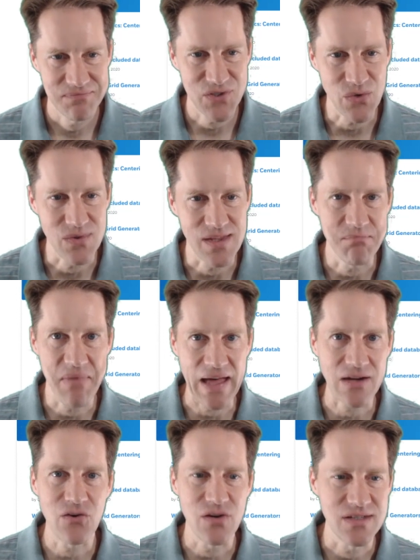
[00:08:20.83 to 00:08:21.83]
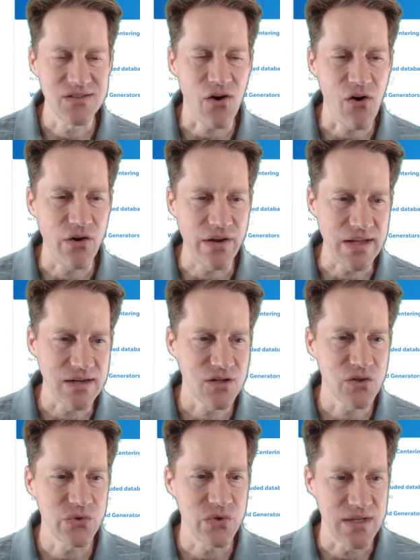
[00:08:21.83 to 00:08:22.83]
So the batteries are
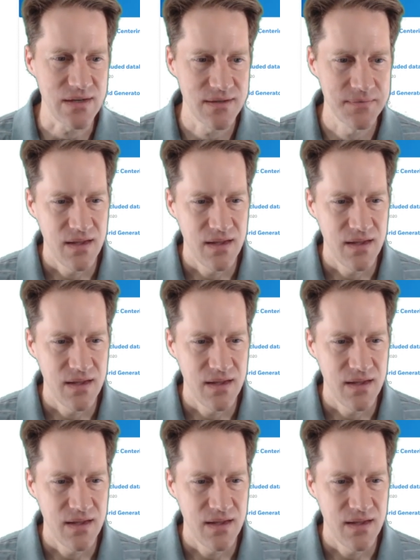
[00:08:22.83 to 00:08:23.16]
included.